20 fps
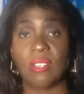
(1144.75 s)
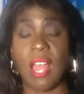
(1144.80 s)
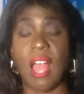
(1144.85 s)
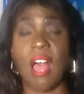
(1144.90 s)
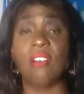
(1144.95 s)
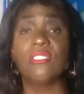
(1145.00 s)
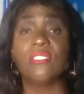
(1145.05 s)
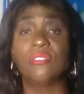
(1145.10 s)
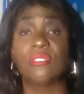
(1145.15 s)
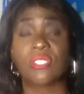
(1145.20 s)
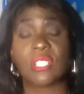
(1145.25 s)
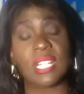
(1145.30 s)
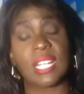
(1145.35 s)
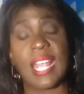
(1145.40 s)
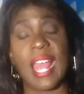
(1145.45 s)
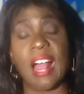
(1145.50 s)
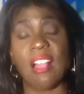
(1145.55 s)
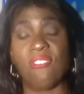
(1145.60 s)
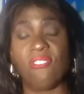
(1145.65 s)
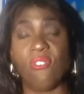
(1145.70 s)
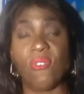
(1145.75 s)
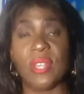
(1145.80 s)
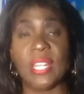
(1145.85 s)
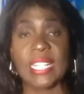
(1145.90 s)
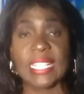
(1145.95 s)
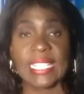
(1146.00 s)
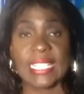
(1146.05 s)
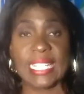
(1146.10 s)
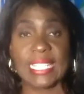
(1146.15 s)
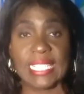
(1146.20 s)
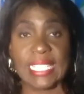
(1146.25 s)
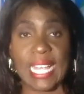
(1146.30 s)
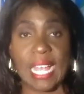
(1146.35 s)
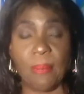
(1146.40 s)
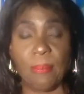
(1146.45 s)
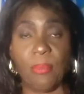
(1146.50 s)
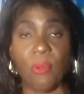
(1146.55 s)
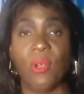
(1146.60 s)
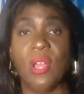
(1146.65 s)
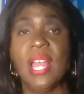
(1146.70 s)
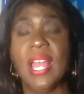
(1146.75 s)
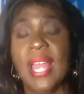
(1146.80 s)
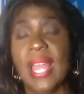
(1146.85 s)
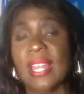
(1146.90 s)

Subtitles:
I'll use California as an example.